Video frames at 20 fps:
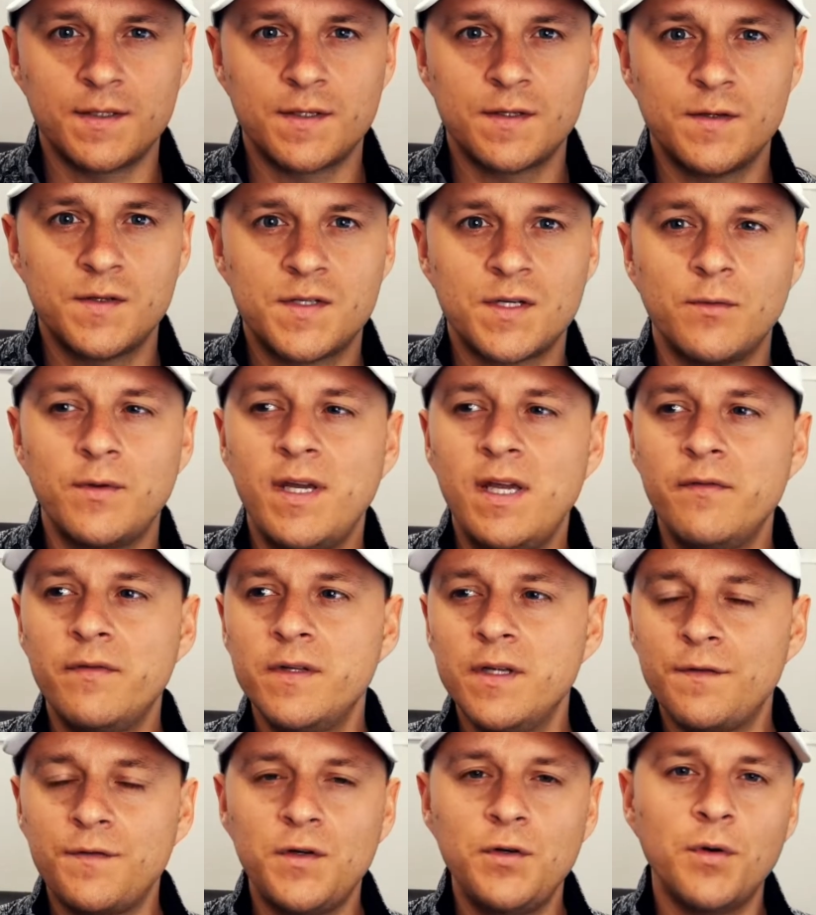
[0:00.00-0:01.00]
So
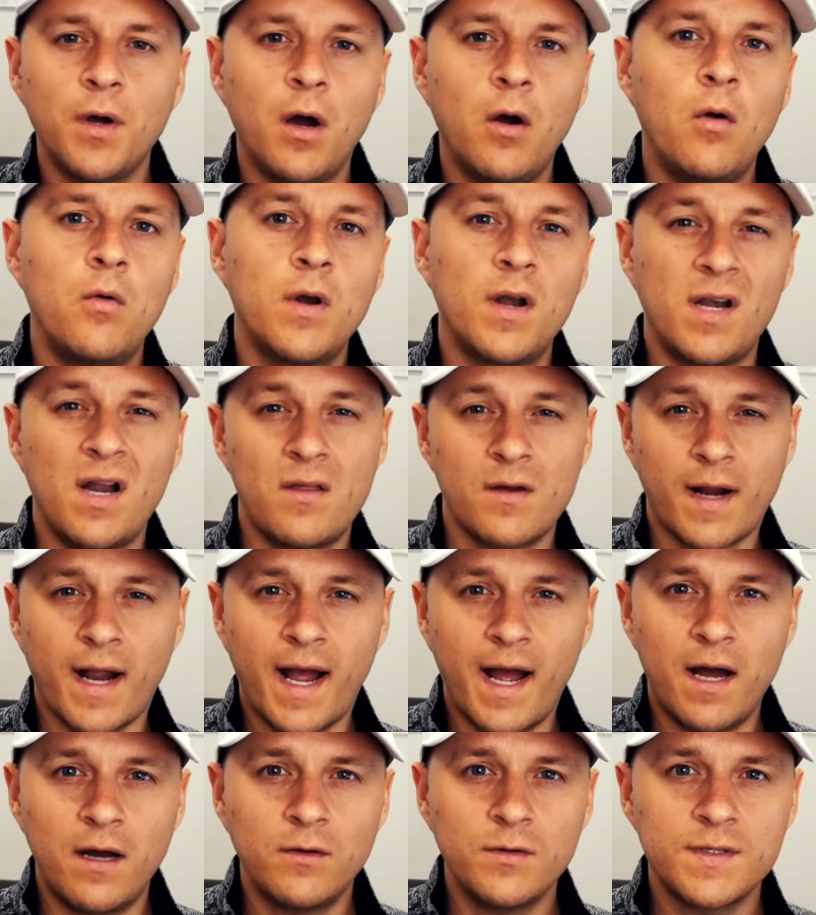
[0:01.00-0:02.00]
even if you own another
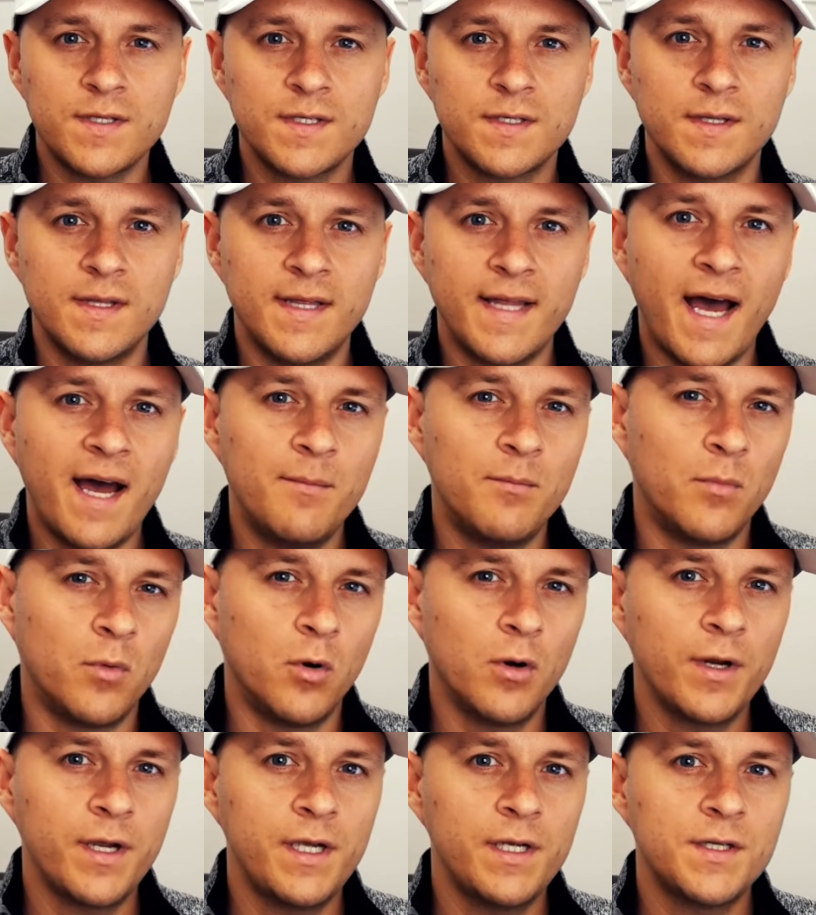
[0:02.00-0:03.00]
house, that
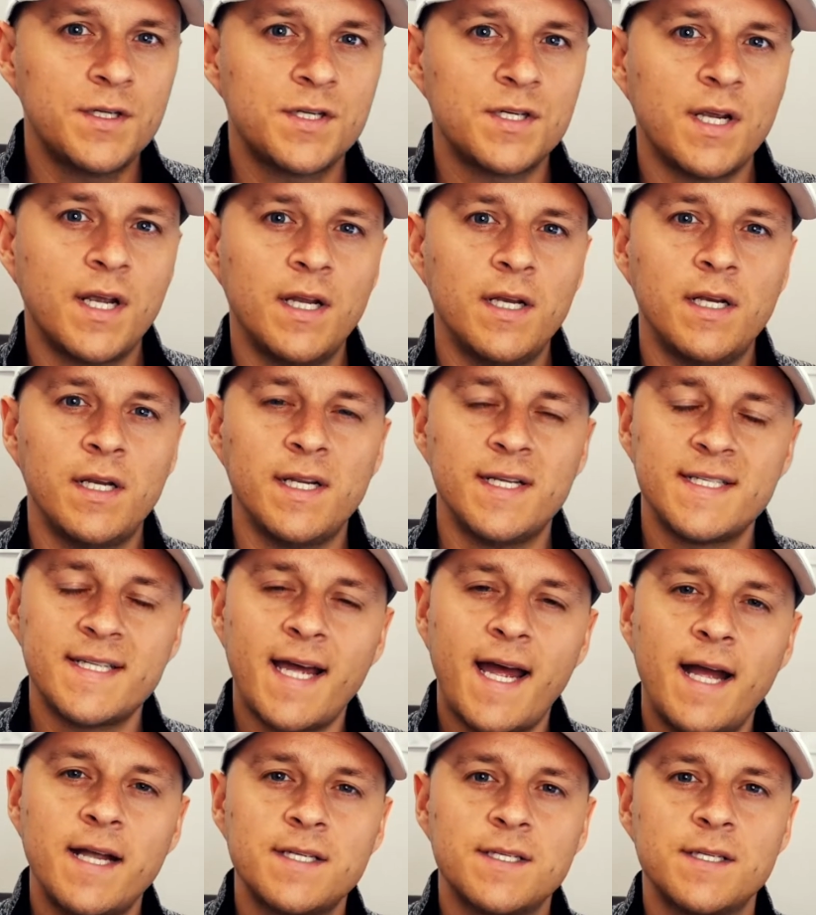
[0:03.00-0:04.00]
mortgage and any
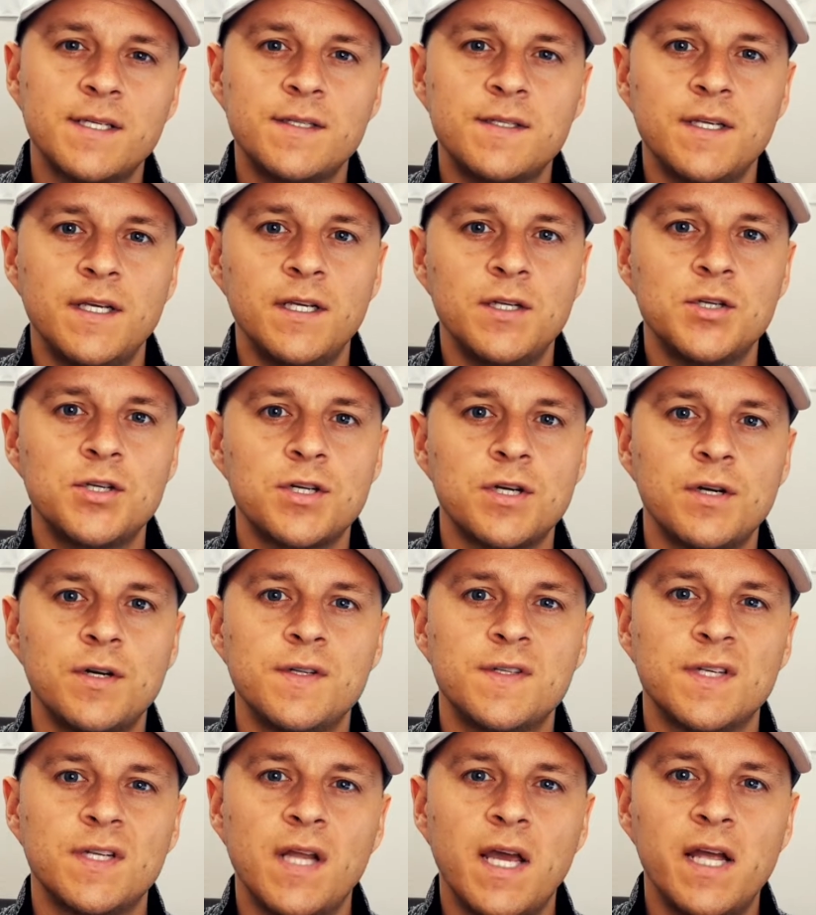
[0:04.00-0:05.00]
taxes,
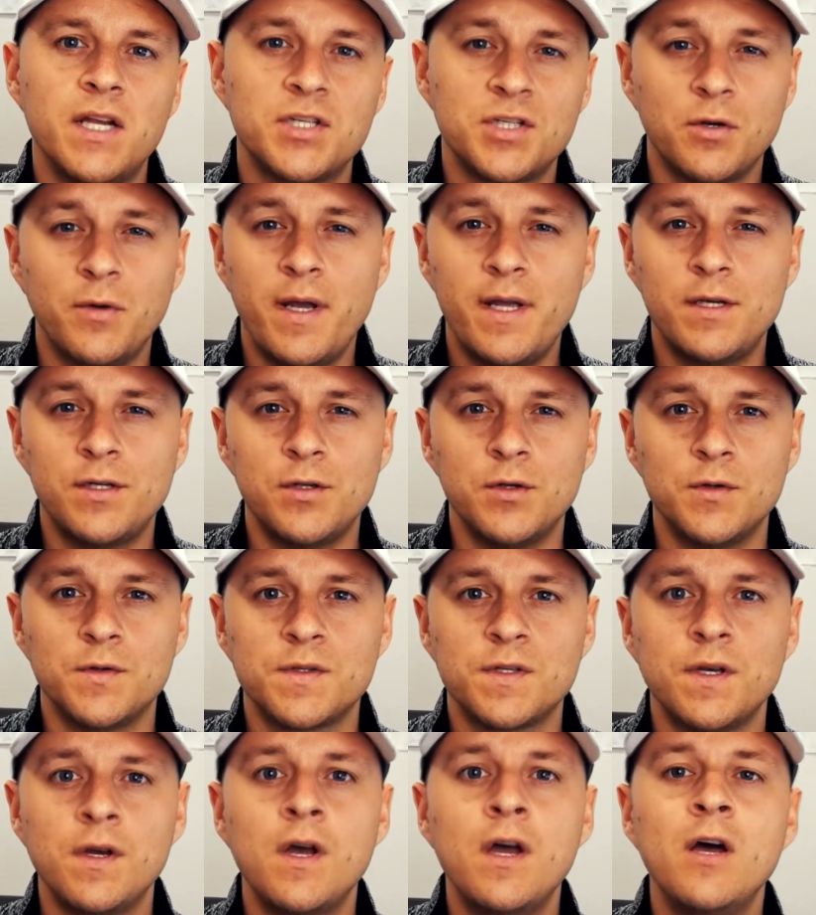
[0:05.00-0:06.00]
insurance, and HOA
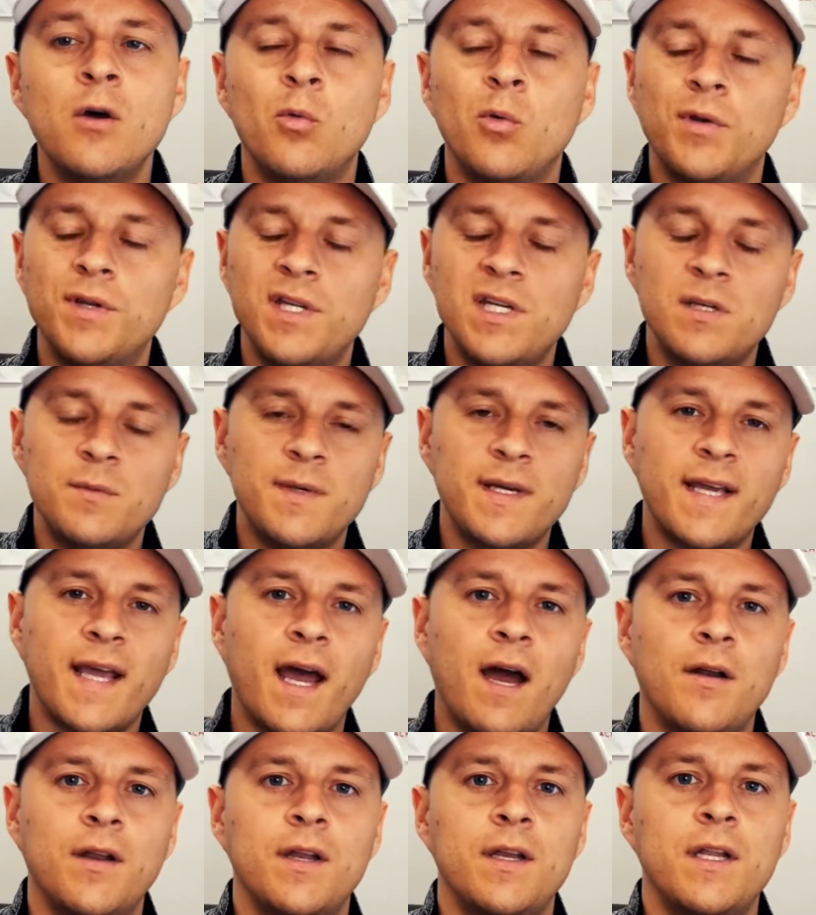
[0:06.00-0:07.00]
dues will need to be
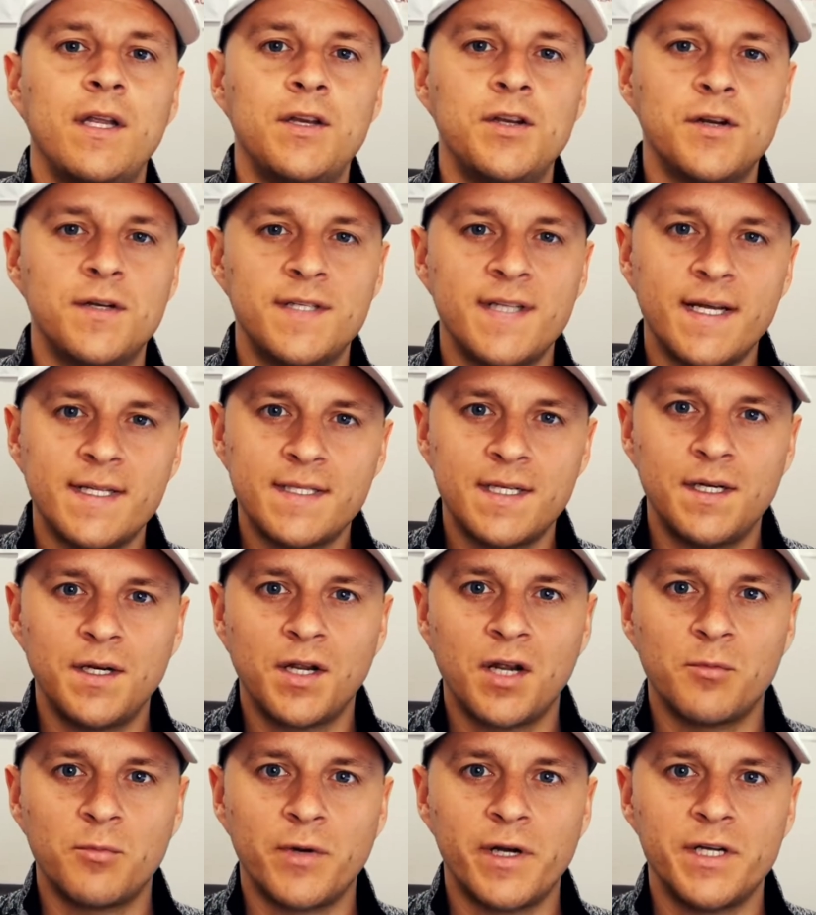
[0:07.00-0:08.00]
counted in your debt to
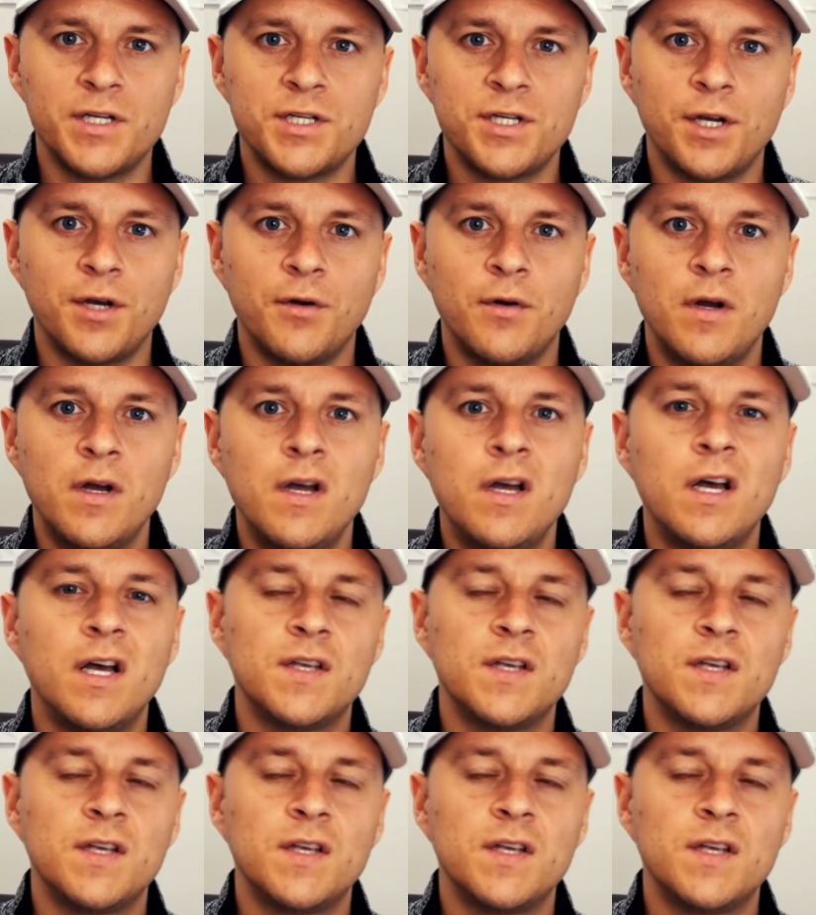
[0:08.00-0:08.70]
income ratio,